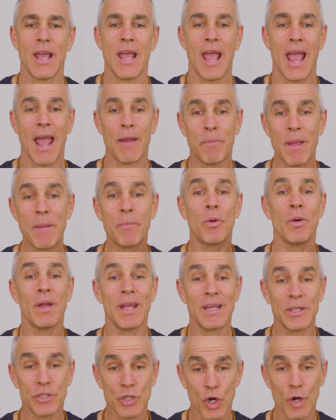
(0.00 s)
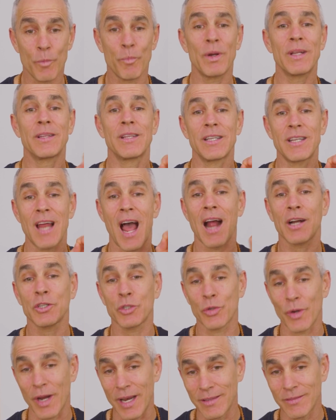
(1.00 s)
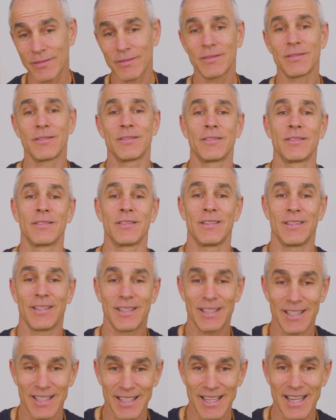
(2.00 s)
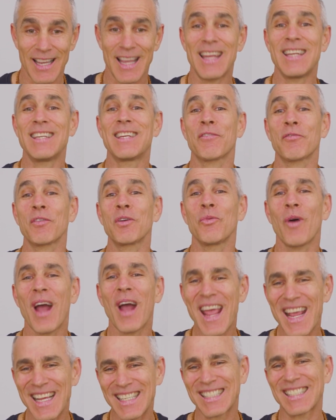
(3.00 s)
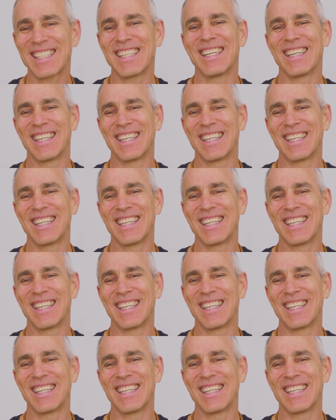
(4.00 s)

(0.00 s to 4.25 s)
And people interpret the doctrine in different ways.